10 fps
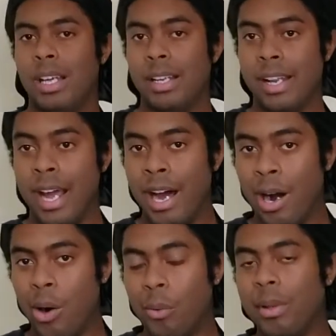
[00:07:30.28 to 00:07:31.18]

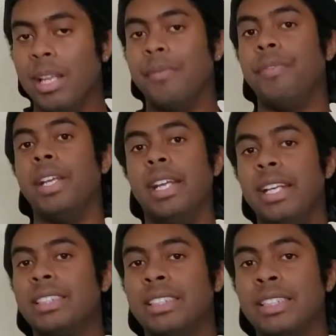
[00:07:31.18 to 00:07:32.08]
Now, if it
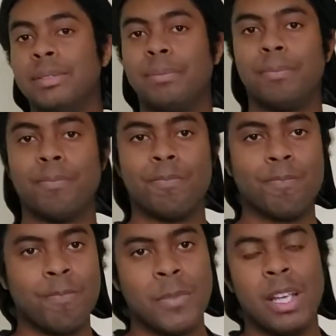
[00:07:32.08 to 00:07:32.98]
isn't,
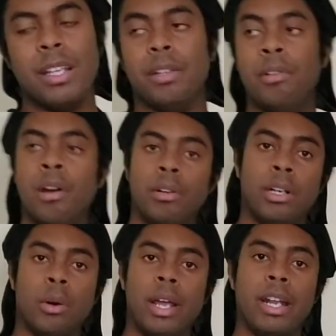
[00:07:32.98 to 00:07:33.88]
you know to
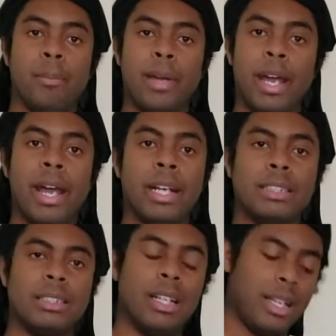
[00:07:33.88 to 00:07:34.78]
go ahead and
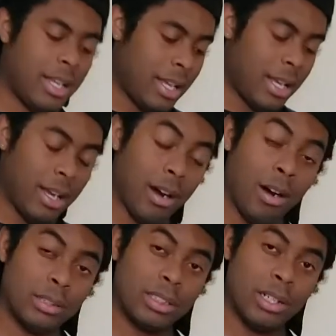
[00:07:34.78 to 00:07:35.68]
pass.
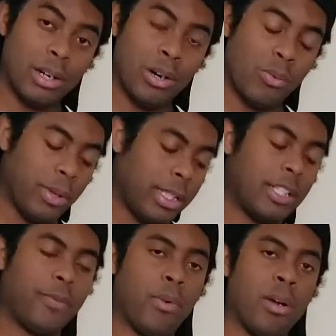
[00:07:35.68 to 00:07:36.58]
Also, with
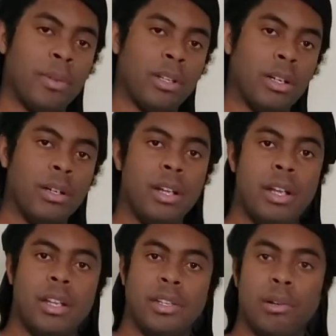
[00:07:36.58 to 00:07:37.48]
this formula,
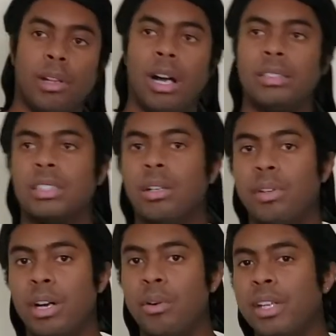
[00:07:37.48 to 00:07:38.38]
you'll also
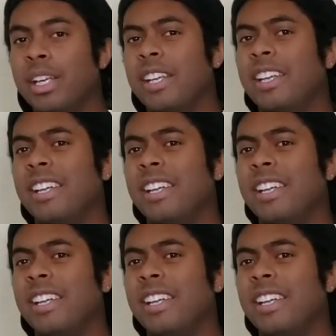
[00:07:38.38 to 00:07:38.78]
know that